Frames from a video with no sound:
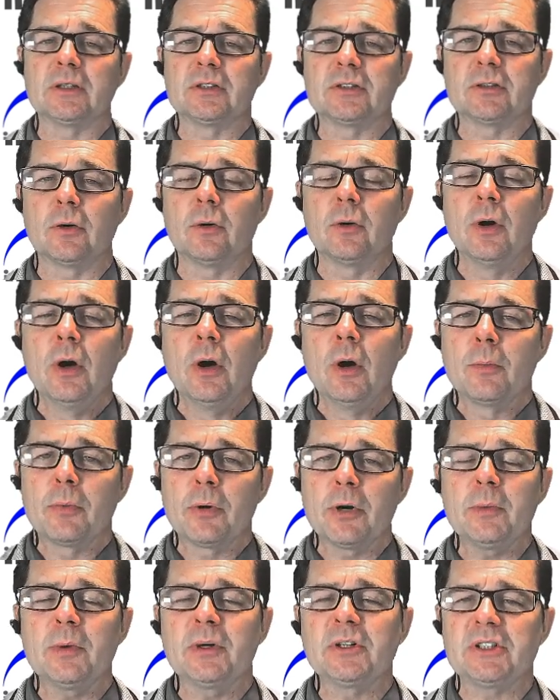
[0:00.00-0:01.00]
So
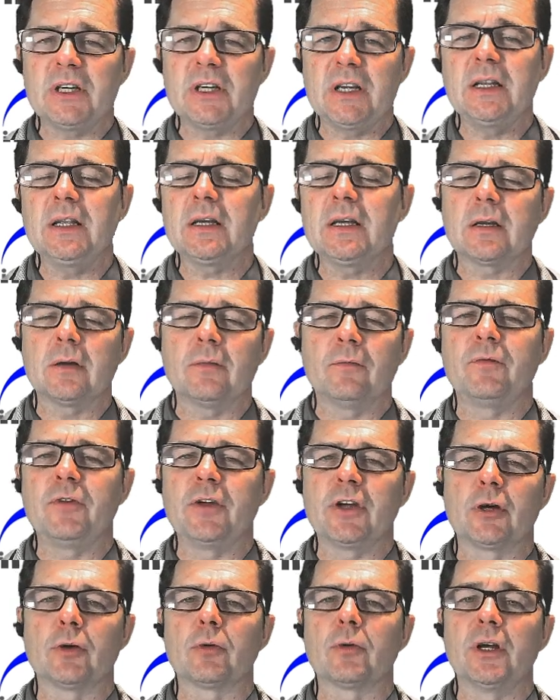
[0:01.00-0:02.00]
pretty much any
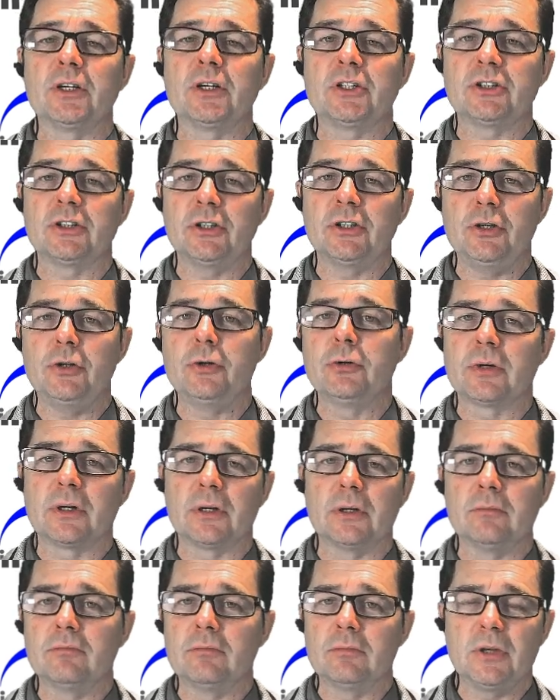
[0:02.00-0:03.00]
configuration you can